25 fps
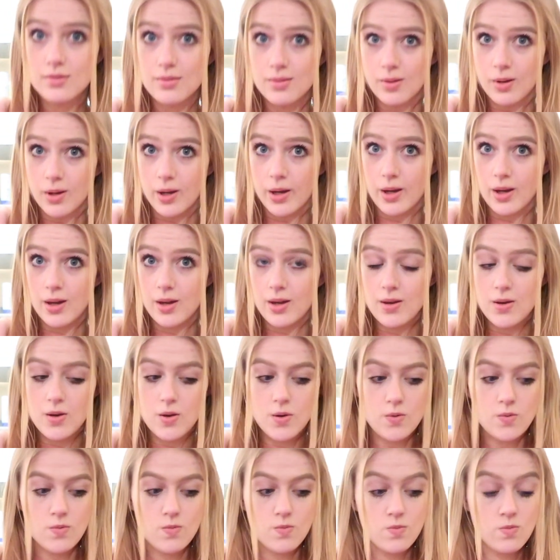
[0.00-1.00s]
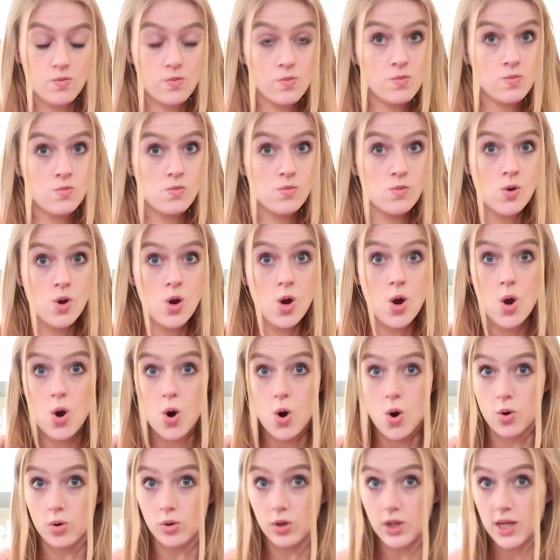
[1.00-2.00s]
Okay.
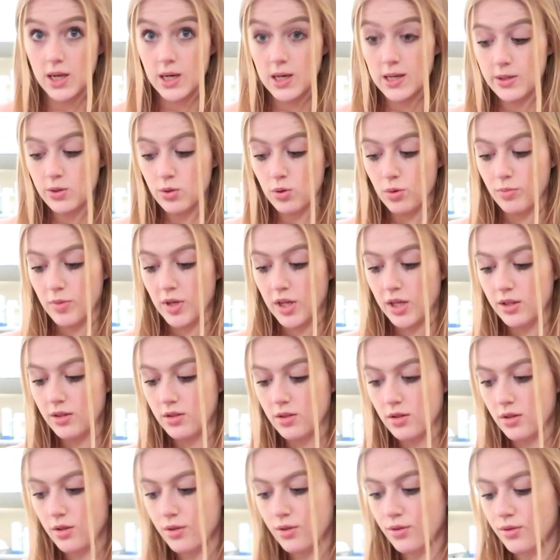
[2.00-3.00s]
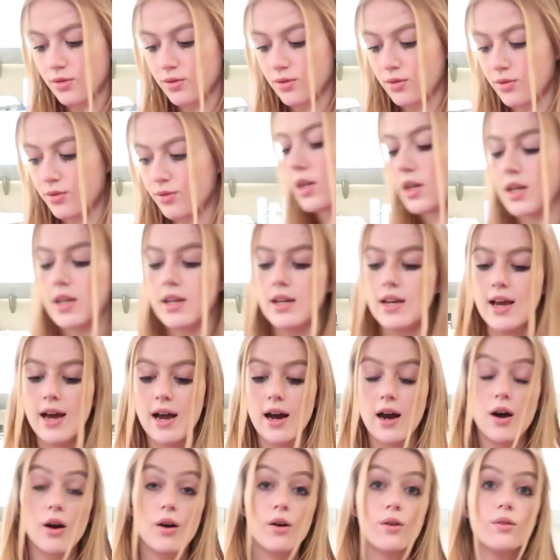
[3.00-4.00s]
Only a little bit. And
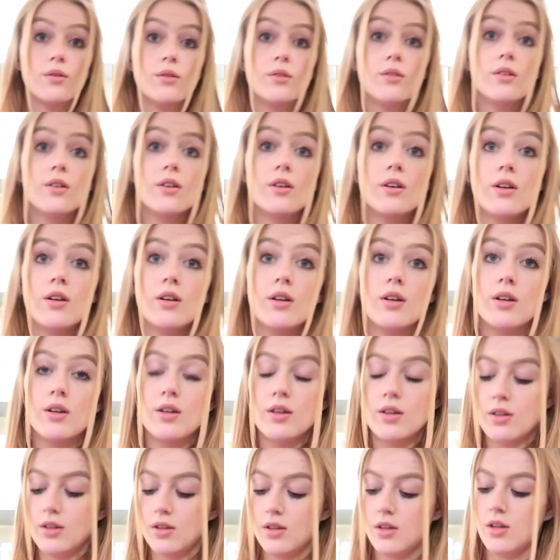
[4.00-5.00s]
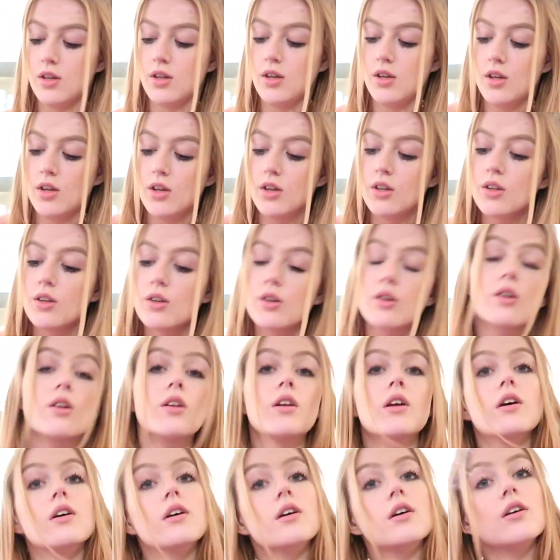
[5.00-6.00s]
now
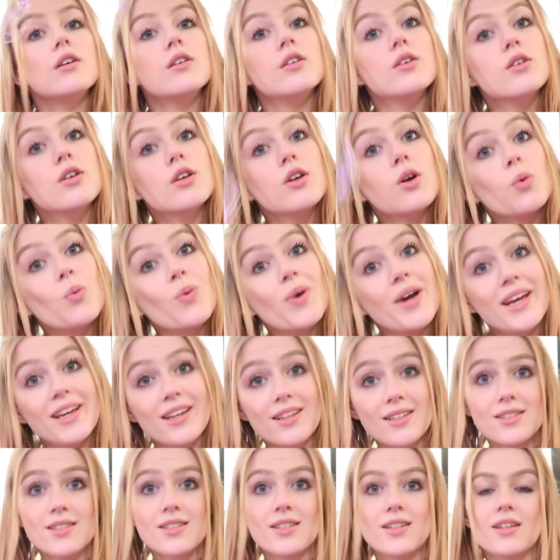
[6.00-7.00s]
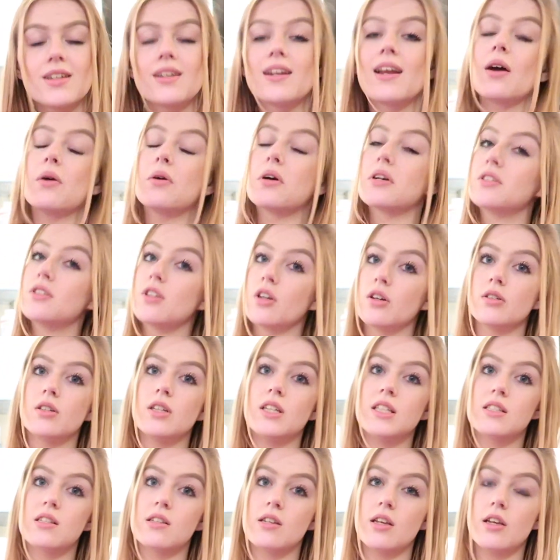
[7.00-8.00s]
you're gonna whisk. Now I don't
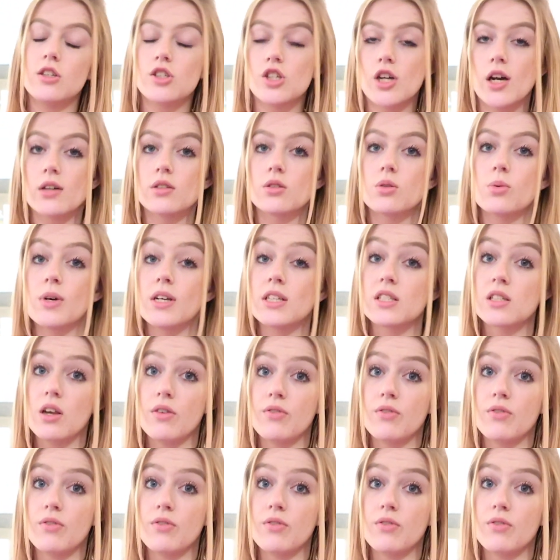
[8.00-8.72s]
need to teach you how to whisk.